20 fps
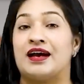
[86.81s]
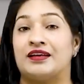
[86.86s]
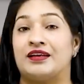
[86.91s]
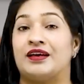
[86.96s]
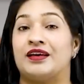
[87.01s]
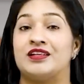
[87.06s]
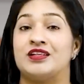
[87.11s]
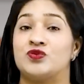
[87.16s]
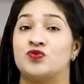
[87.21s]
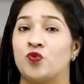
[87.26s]

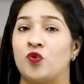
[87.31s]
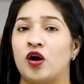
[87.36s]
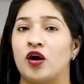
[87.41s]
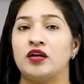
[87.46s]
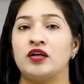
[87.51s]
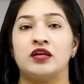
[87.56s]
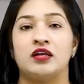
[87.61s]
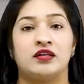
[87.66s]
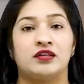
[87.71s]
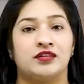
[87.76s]
And here is
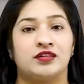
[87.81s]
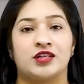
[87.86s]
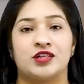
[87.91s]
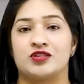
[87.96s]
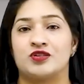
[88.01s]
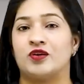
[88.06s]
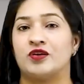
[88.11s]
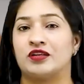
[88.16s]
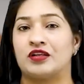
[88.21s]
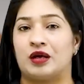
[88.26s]
what
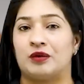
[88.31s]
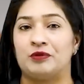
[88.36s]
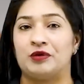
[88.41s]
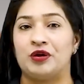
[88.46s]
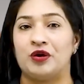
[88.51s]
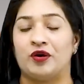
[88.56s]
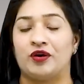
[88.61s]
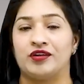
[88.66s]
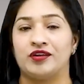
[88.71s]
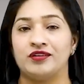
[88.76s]
does not come
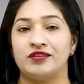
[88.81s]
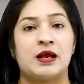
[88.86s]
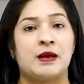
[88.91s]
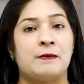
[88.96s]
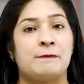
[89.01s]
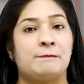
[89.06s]
in order: